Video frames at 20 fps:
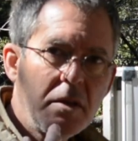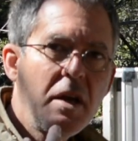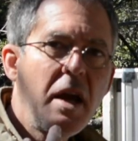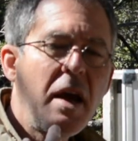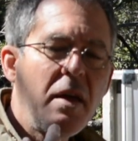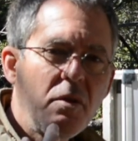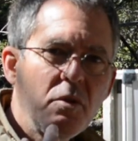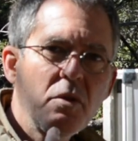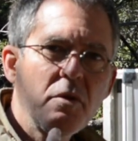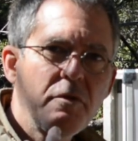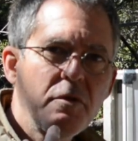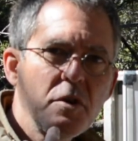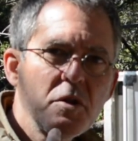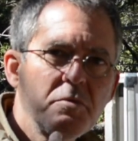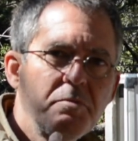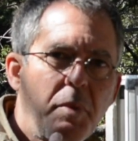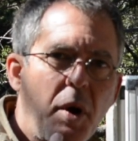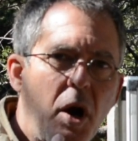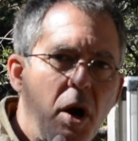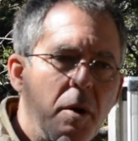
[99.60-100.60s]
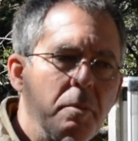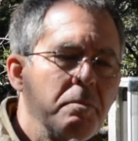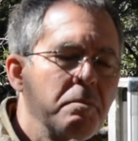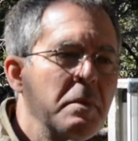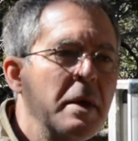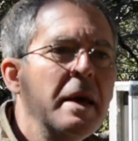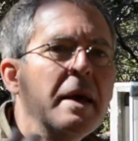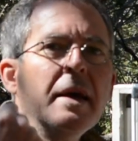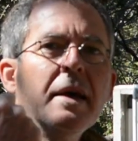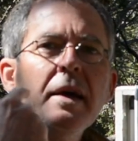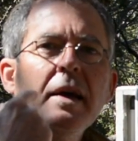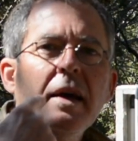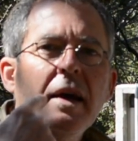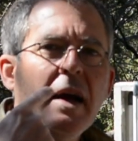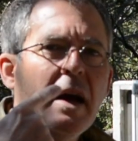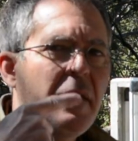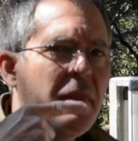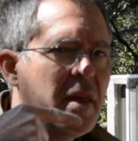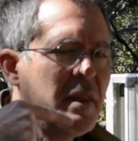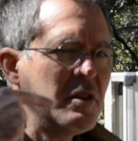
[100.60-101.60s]
Yeah, they're the first part.
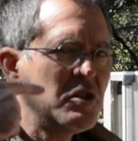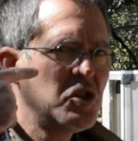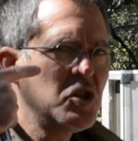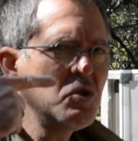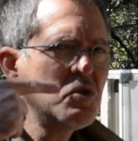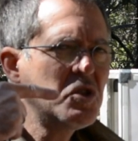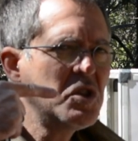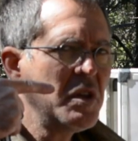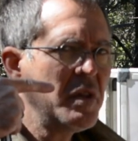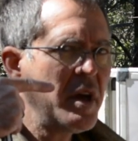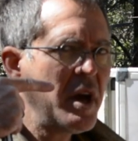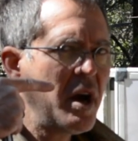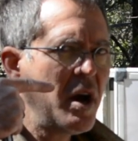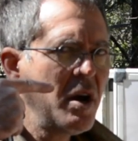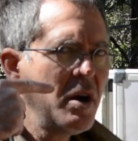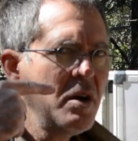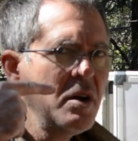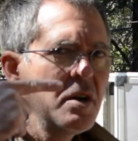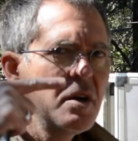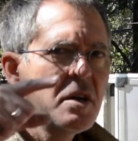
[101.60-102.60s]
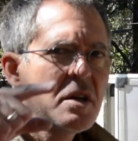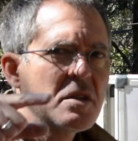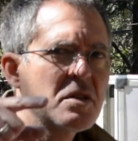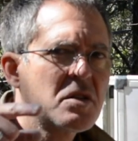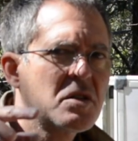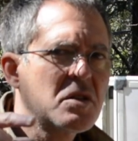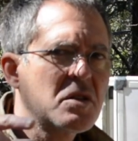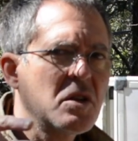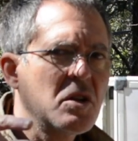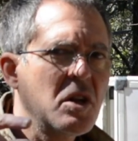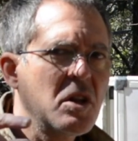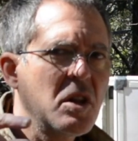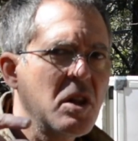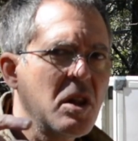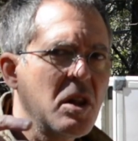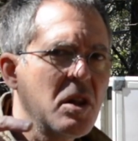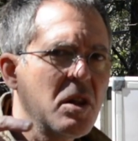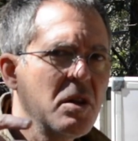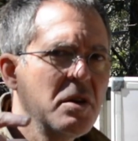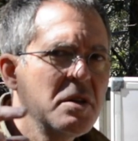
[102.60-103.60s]
And then the juice in there,
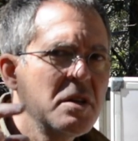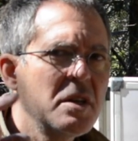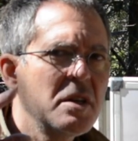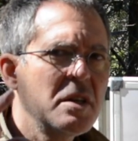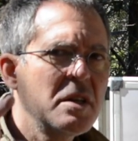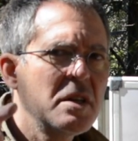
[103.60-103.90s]
saliva,